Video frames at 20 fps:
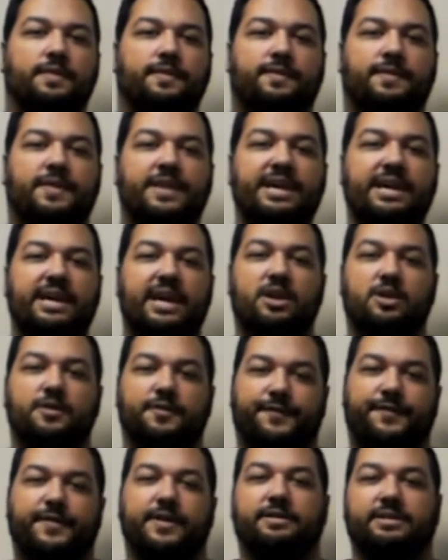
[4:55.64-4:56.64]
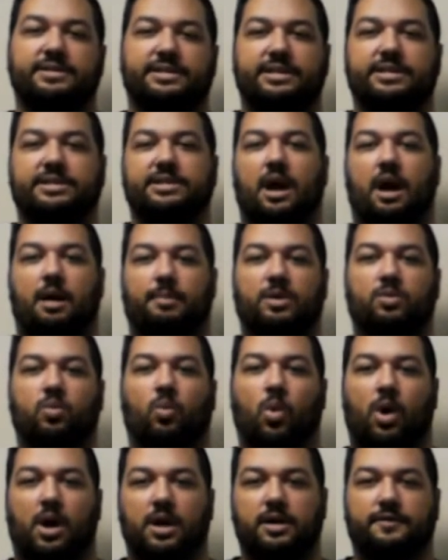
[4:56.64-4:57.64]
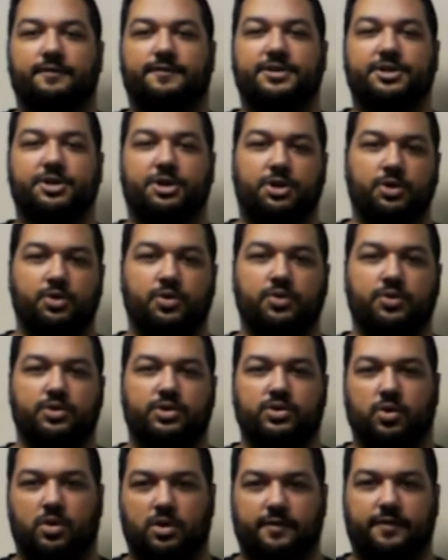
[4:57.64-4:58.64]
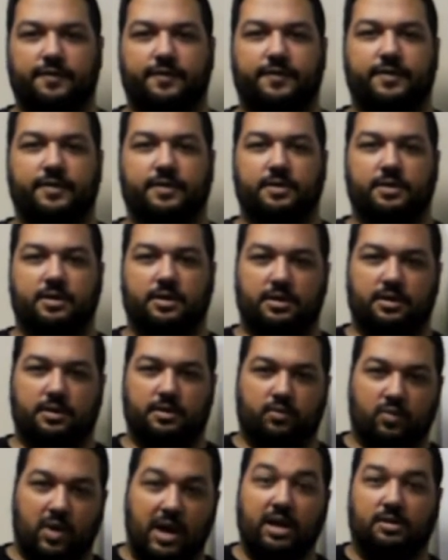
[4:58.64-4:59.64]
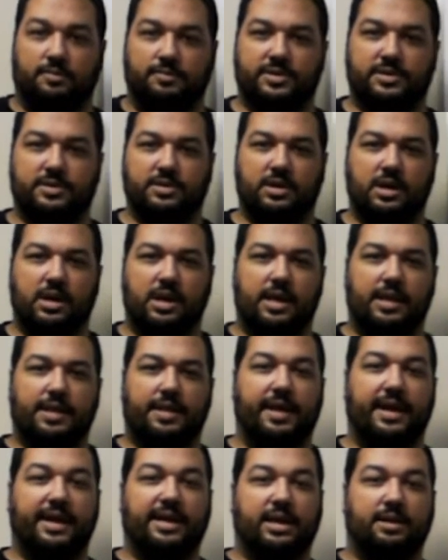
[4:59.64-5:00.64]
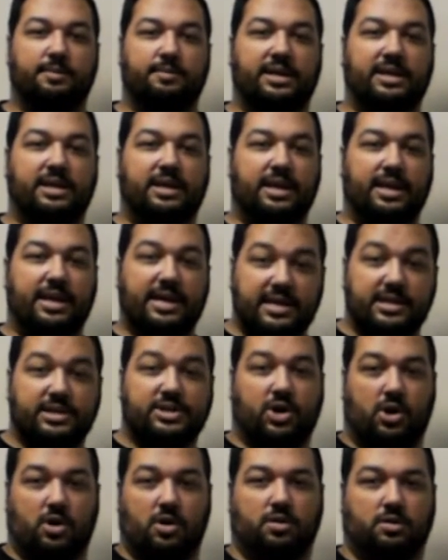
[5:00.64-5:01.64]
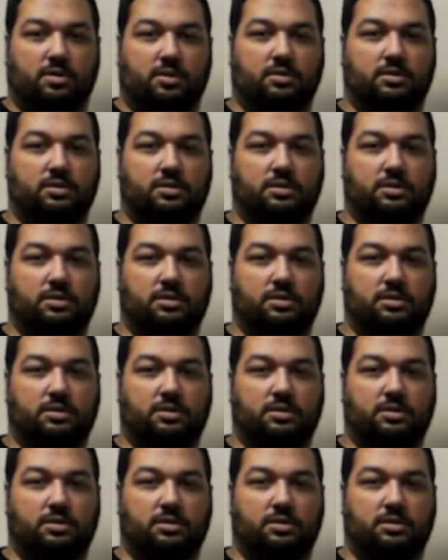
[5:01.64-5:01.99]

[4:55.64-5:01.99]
The interferences come in one of two sort of realms. They can be internal